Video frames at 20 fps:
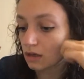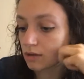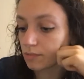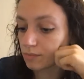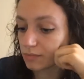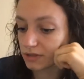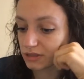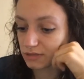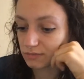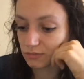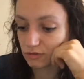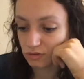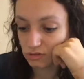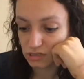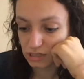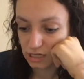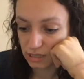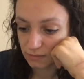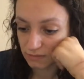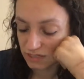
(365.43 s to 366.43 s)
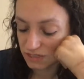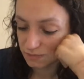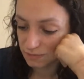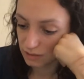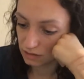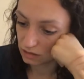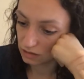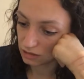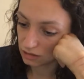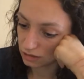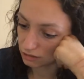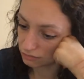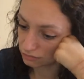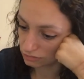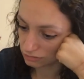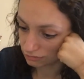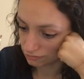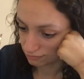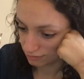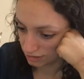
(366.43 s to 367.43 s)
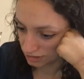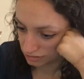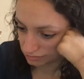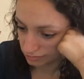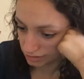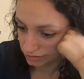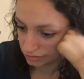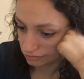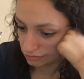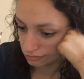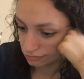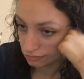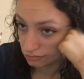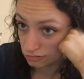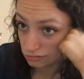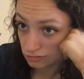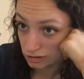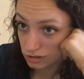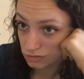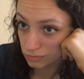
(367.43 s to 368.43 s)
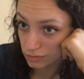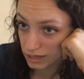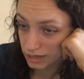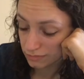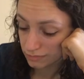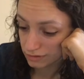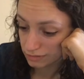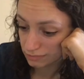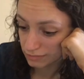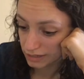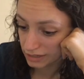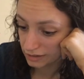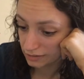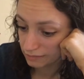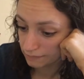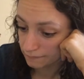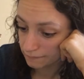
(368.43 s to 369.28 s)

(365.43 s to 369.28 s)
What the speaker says: But the more time I spent alone, the further my thoughts could run away with me.